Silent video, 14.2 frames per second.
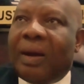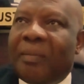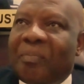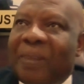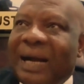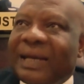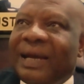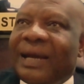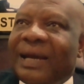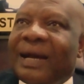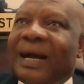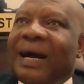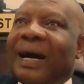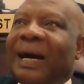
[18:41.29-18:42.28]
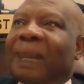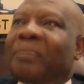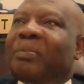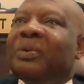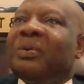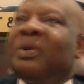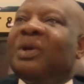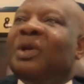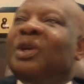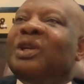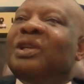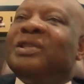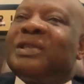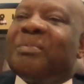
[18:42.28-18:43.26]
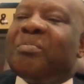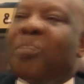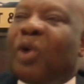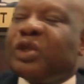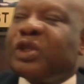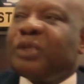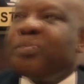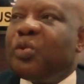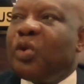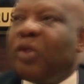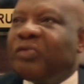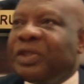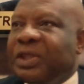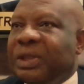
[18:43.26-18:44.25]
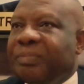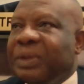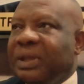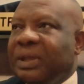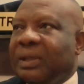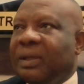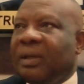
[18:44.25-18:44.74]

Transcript: market cap is a multiple of GDP.